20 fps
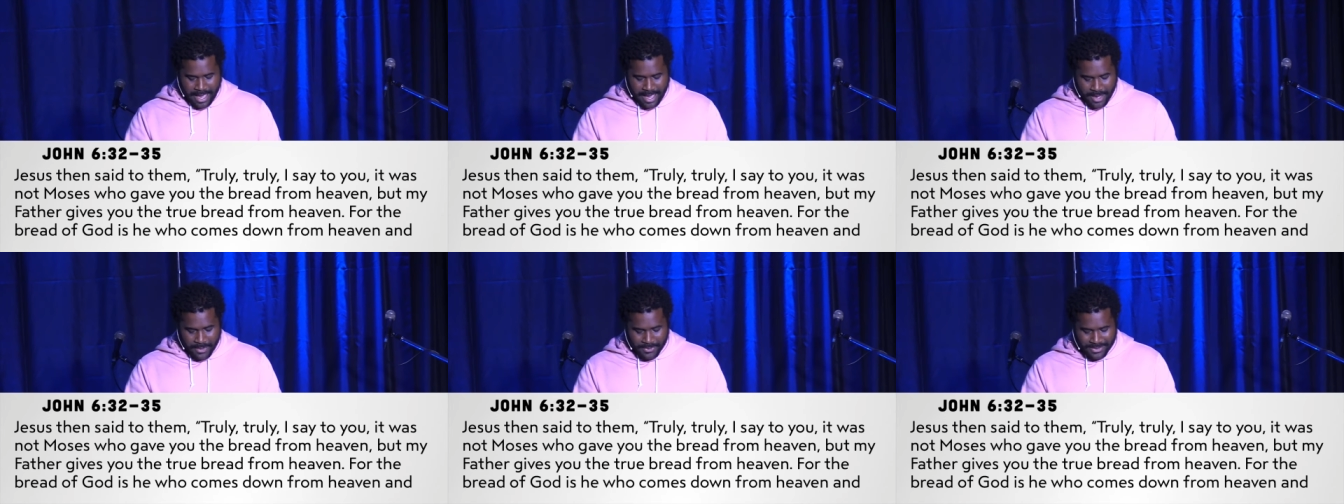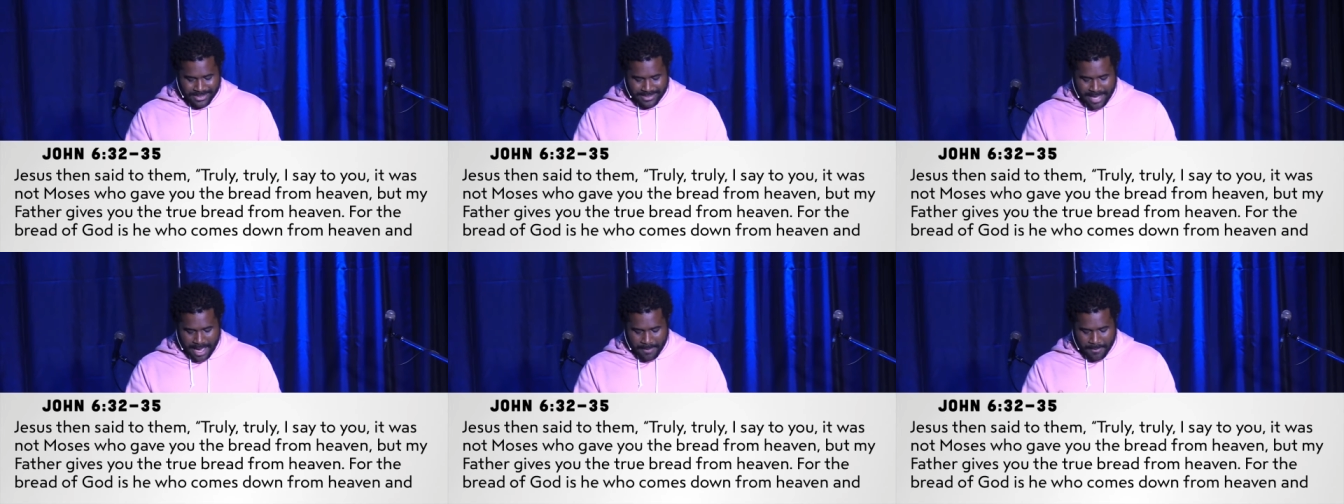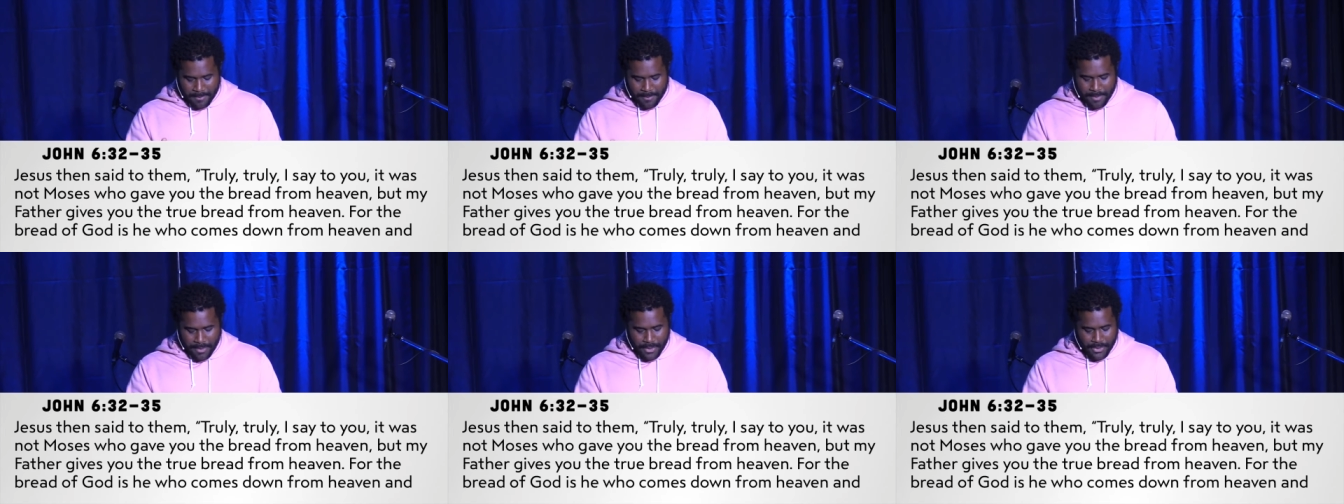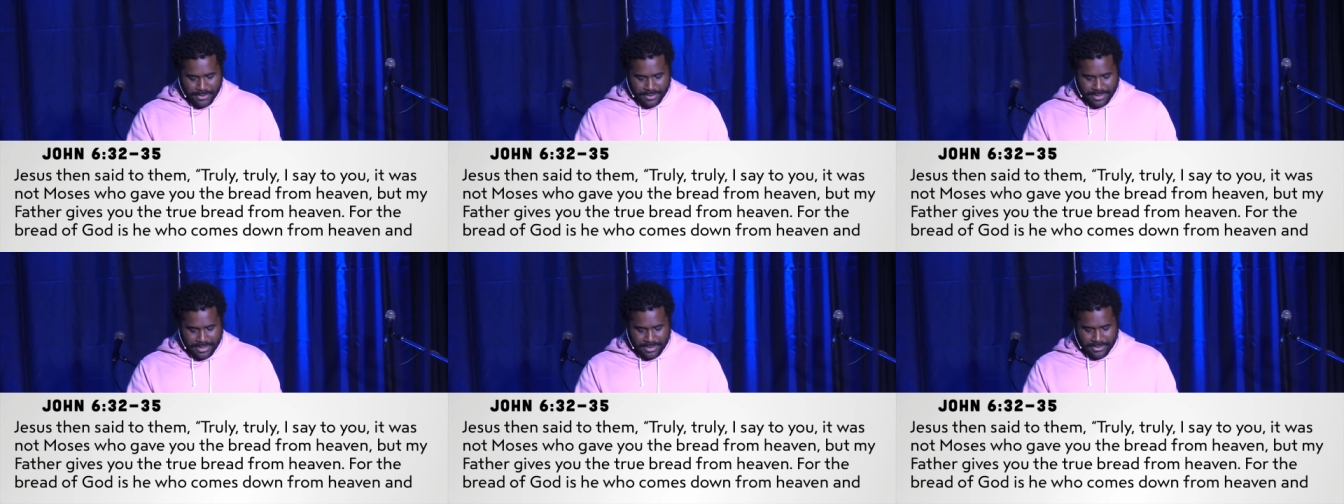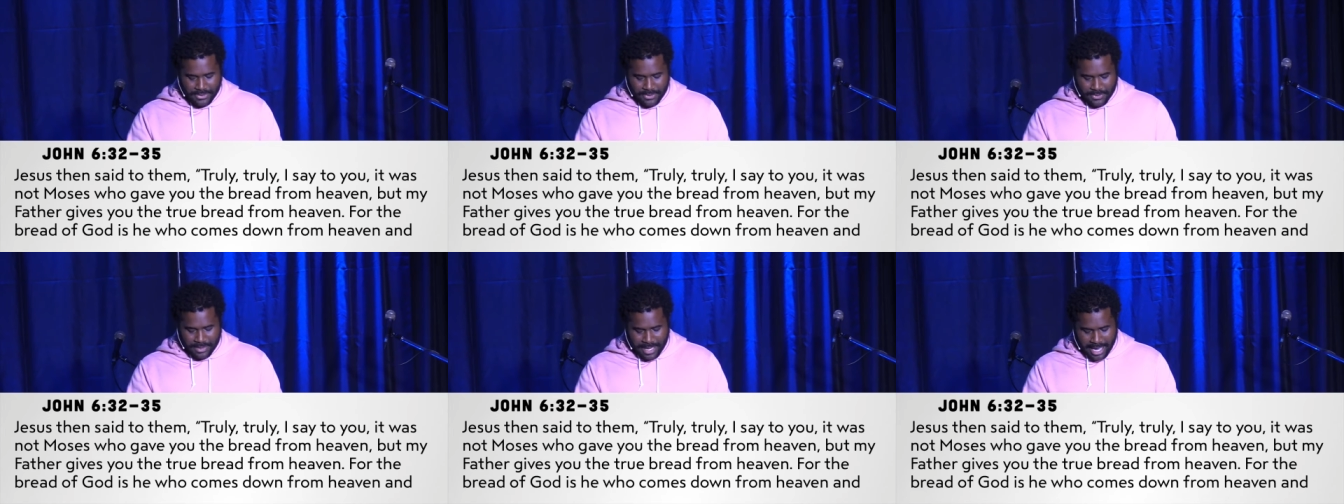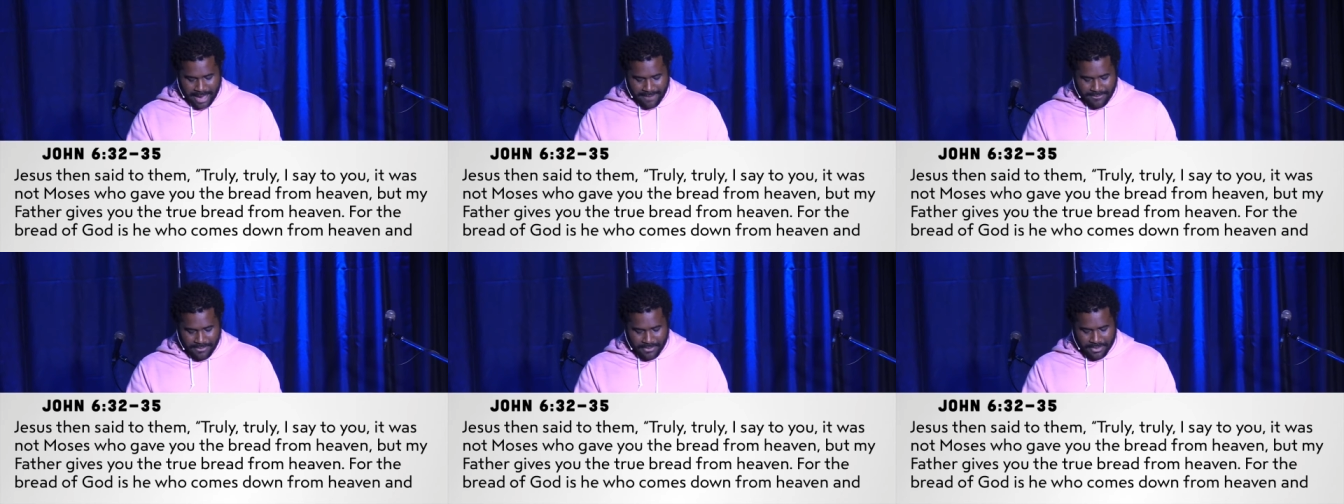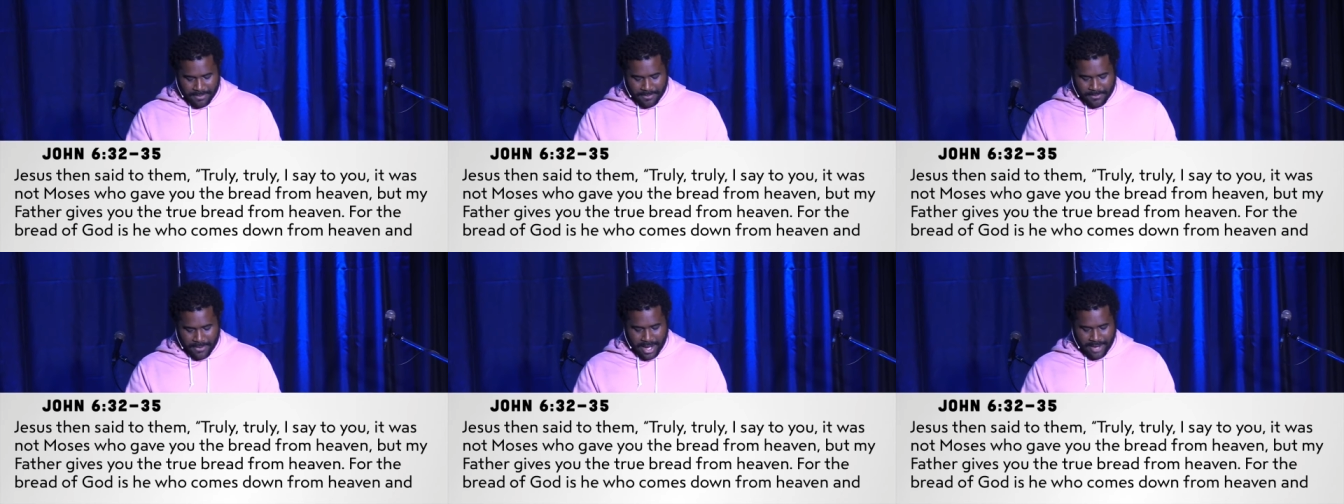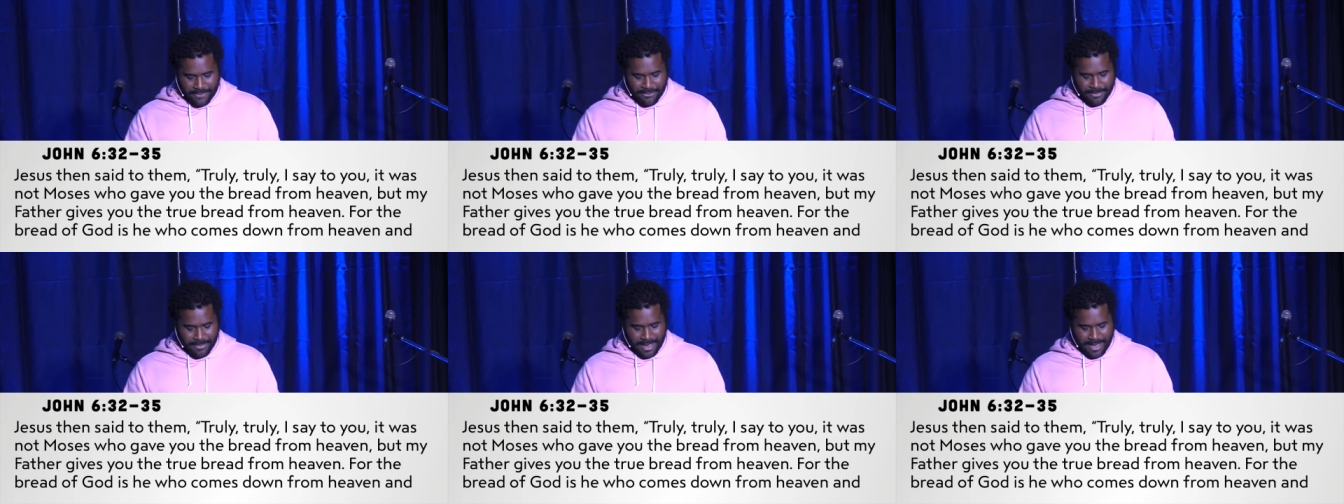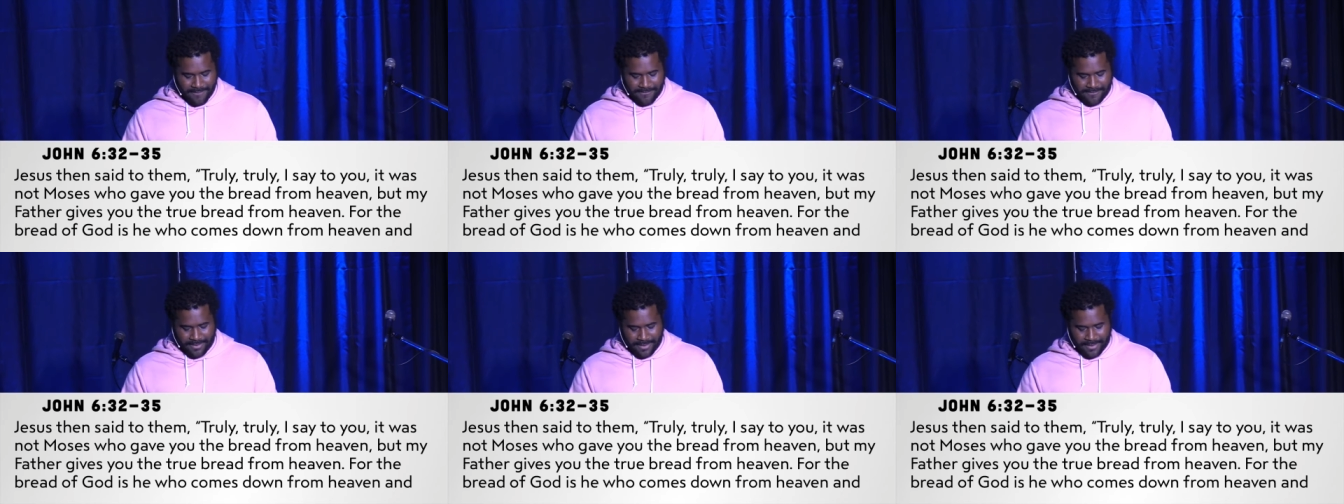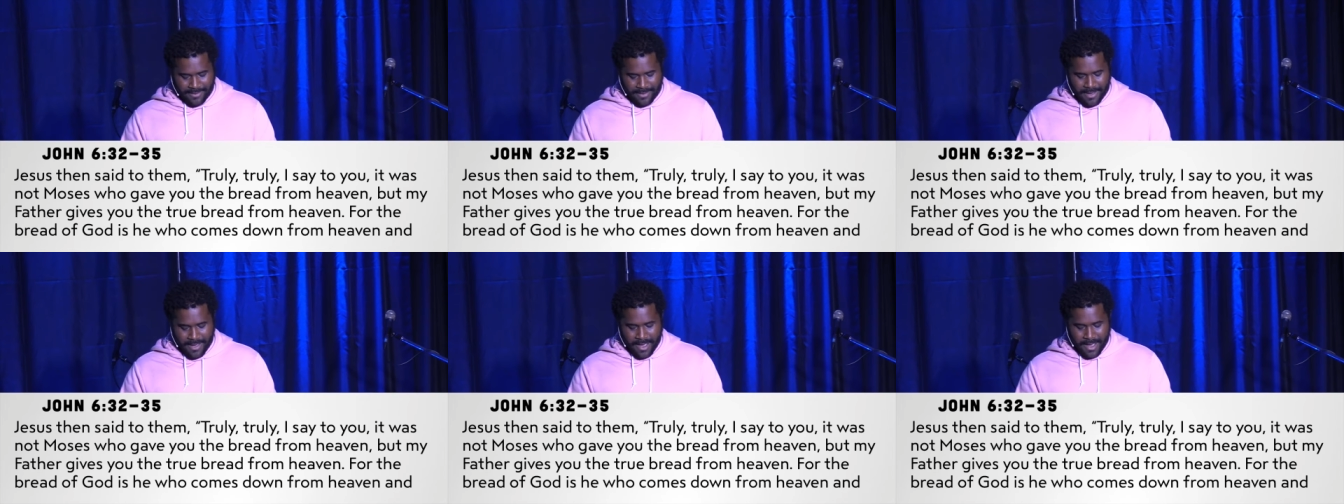it was not Moses who gave you the bread from heaven,